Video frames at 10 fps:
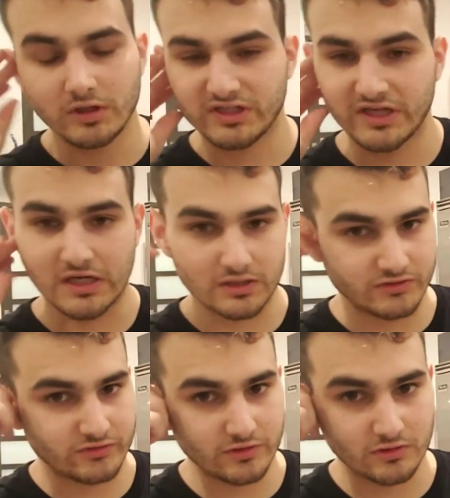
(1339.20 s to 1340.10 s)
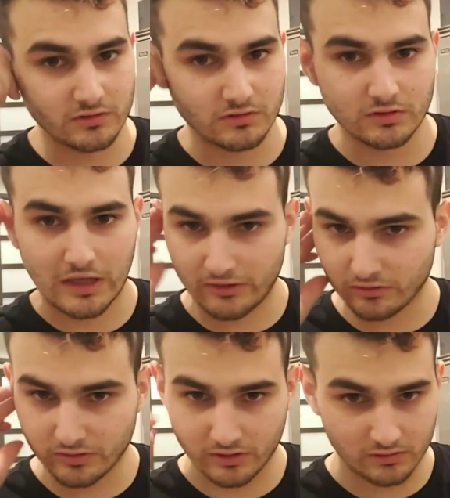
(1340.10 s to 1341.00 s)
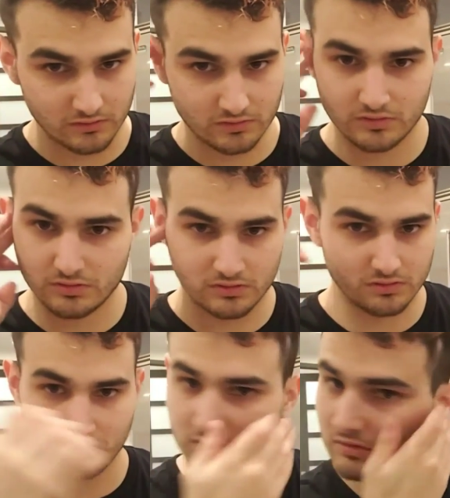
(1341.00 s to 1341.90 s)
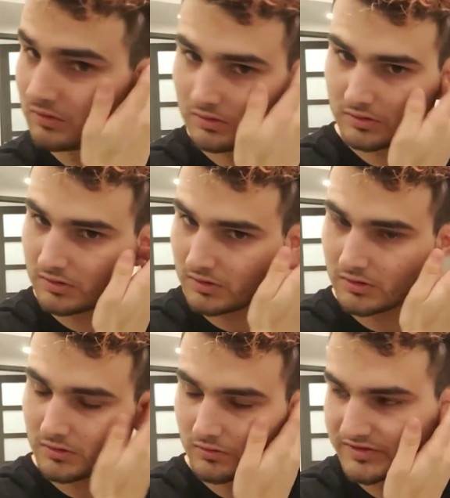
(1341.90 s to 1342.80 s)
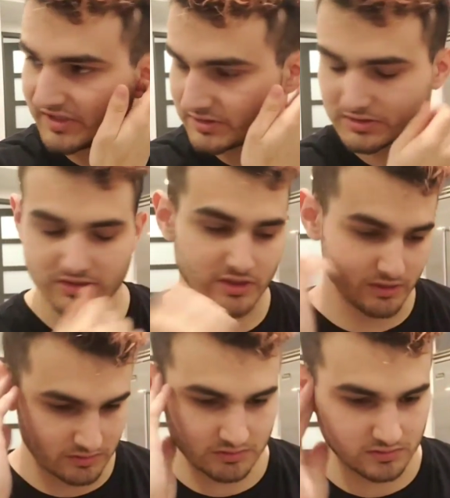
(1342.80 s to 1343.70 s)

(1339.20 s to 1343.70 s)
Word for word: Yeah, so, I don't know... What day is it today?